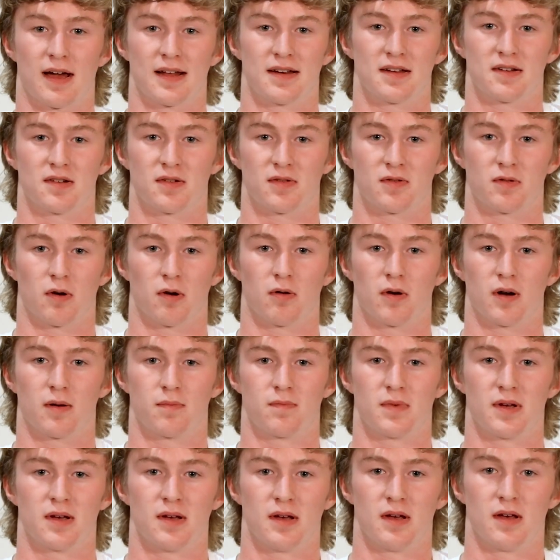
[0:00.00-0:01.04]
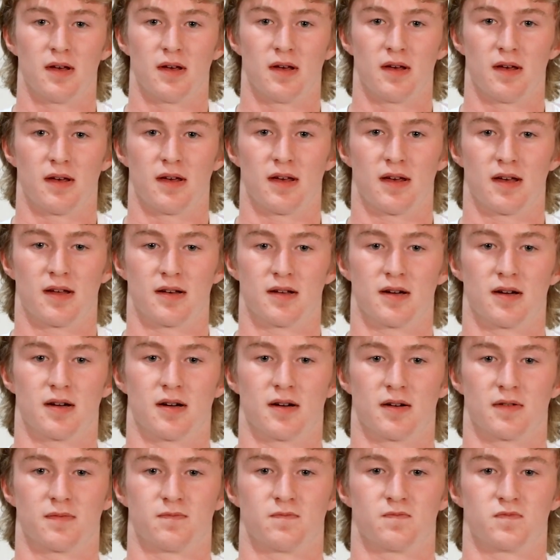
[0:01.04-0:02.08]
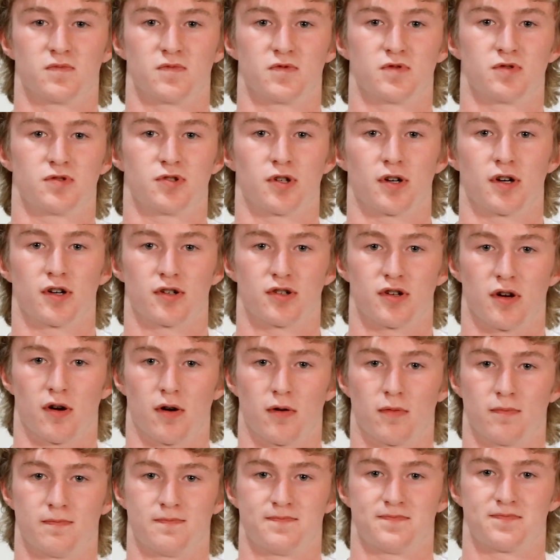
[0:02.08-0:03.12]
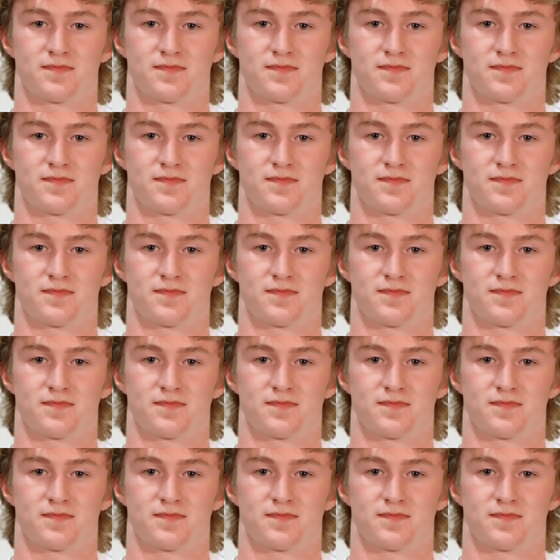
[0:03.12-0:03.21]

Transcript: I didn't grow up in a church home,